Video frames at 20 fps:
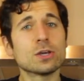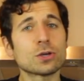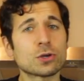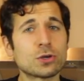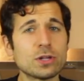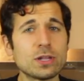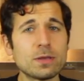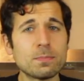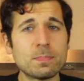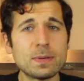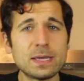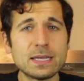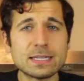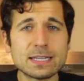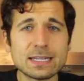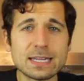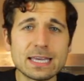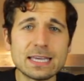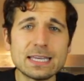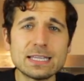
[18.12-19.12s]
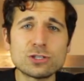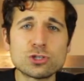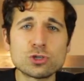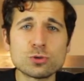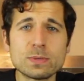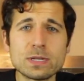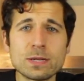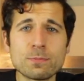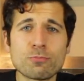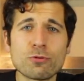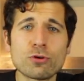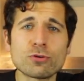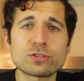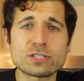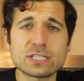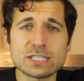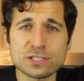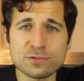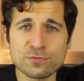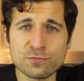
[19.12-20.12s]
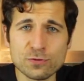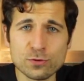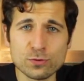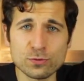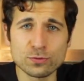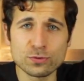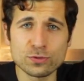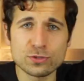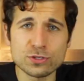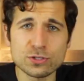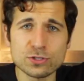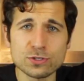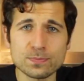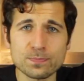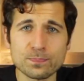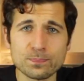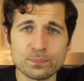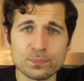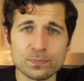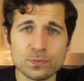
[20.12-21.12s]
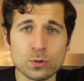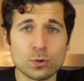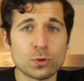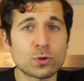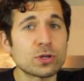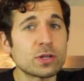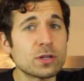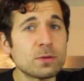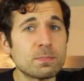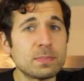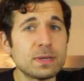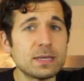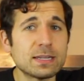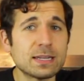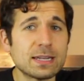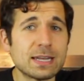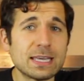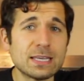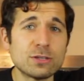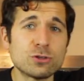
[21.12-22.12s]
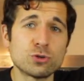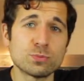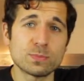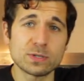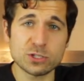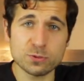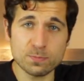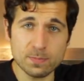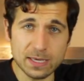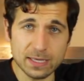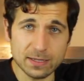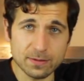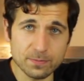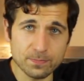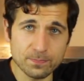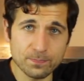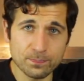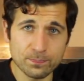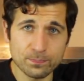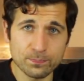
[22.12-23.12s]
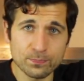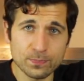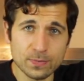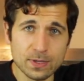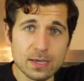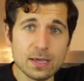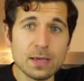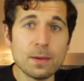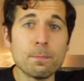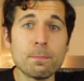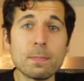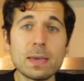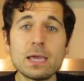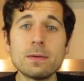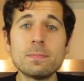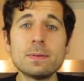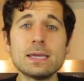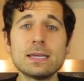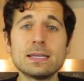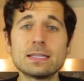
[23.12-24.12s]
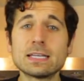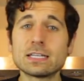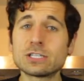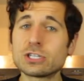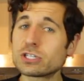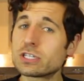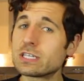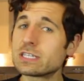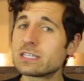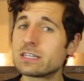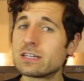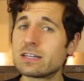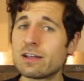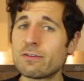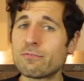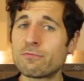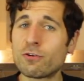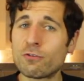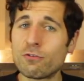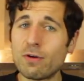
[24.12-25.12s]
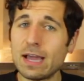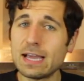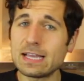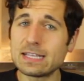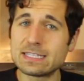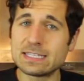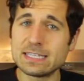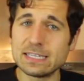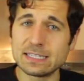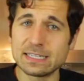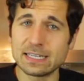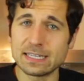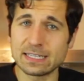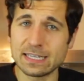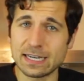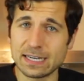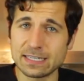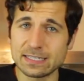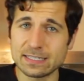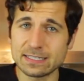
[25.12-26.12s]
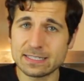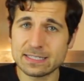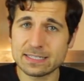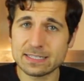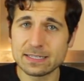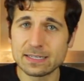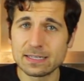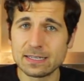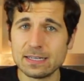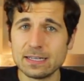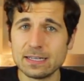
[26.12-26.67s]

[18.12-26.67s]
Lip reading: Could it be that they eat too many processed foods? Or could it be that they eat too much meat? Maybe there just isn't enough variety in their diets.